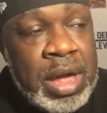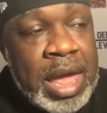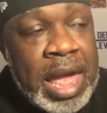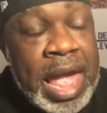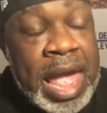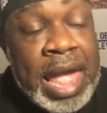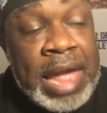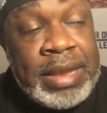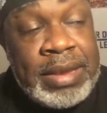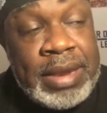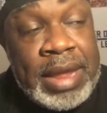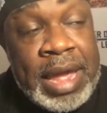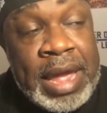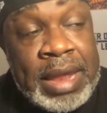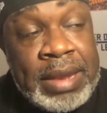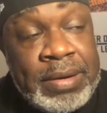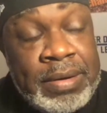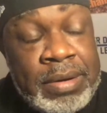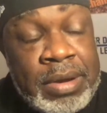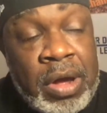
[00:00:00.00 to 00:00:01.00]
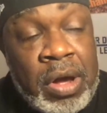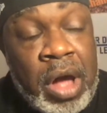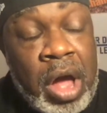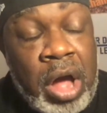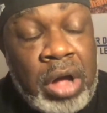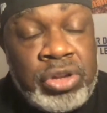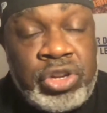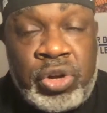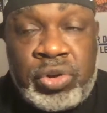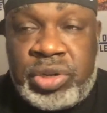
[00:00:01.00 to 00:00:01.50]
And no,
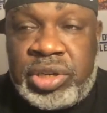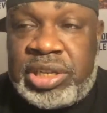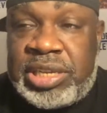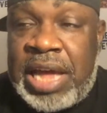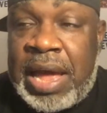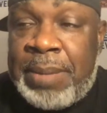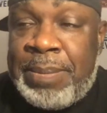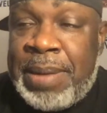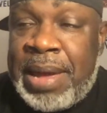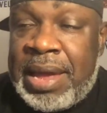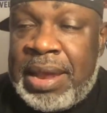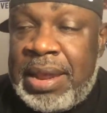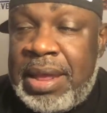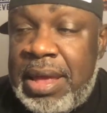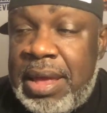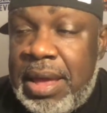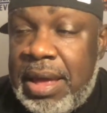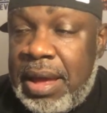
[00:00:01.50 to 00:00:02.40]
all jokes aside, man.